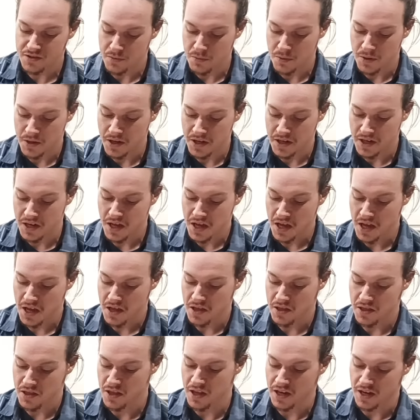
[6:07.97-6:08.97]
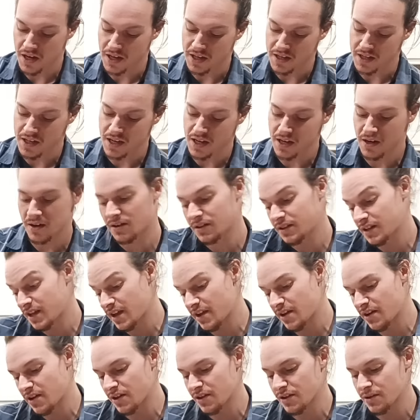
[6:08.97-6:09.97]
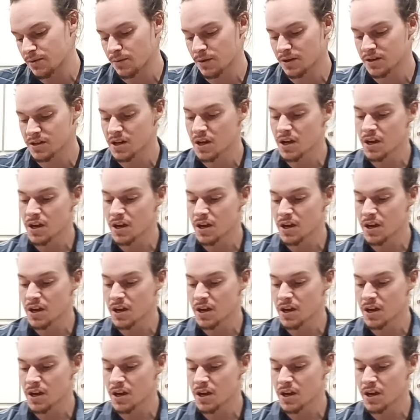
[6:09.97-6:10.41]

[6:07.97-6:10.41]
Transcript: one than I did on that other one,